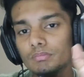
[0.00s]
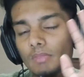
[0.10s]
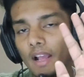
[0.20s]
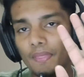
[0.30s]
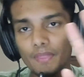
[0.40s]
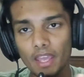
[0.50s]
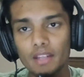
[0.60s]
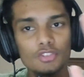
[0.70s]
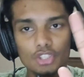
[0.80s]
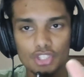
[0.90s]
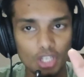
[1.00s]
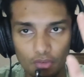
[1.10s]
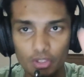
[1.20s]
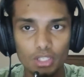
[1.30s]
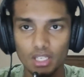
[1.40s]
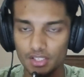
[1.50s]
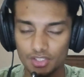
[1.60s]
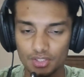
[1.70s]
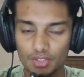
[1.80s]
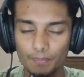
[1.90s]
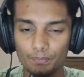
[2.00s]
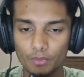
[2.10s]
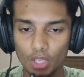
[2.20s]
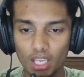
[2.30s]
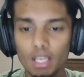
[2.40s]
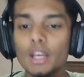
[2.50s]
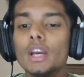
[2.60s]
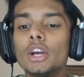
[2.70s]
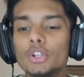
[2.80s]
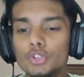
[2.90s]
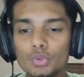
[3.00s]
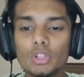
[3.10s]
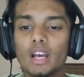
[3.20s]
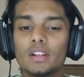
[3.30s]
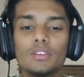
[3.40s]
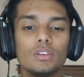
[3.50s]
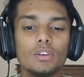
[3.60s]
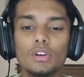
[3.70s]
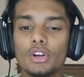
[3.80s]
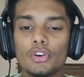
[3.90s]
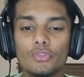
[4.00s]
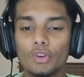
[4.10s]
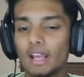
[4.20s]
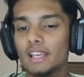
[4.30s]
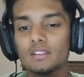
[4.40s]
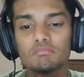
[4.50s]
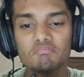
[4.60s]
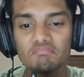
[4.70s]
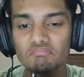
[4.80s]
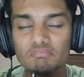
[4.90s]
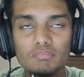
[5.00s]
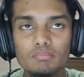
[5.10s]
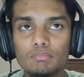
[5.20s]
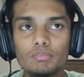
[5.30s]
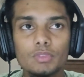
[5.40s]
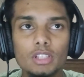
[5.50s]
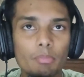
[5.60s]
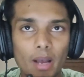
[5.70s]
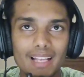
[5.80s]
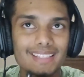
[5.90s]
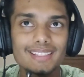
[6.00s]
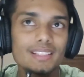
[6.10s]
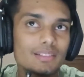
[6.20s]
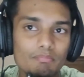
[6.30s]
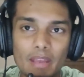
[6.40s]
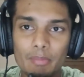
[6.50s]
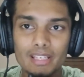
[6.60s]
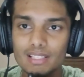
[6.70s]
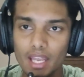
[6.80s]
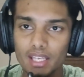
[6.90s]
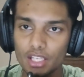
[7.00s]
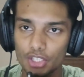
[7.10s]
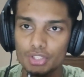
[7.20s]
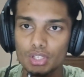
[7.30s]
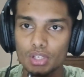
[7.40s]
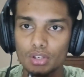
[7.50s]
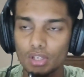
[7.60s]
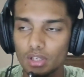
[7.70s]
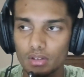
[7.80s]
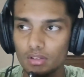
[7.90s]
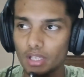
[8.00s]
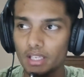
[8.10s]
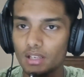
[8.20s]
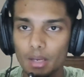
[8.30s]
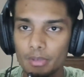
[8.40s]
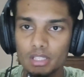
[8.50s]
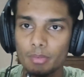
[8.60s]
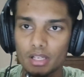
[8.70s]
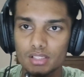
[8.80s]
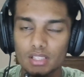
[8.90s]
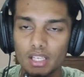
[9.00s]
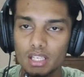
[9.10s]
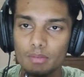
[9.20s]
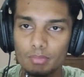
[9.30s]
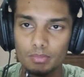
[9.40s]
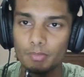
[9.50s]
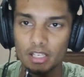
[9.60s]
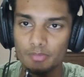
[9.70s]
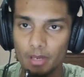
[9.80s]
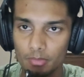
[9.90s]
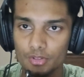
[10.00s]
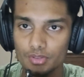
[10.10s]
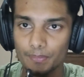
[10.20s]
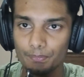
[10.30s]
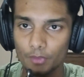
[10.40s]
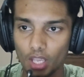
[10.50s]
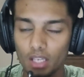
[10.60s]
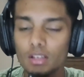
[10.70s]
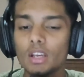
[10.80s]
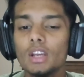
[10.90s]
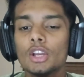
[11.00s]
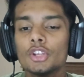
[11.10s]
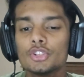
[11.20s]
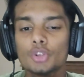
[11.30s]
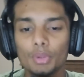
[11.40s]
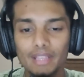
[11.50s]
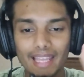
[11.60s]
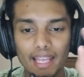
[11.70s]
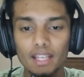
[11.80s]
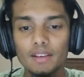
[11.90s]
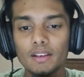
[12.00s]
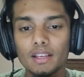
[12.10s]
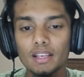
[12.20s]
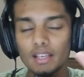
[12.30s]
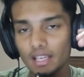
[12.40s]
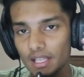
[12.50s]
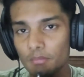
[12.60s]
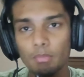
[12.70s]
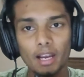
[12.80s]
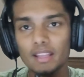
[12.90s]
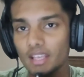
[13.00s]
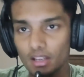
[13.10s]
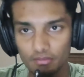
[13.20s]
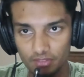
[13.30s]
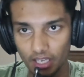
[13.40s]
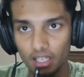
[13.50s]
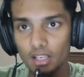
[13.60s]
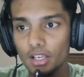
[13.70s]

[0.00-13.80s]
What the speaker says: and then just cover the lessons. Okay, do that for like the past maybe 10 years, like I mean the past 10 year past papers. Okay, so then by the end of that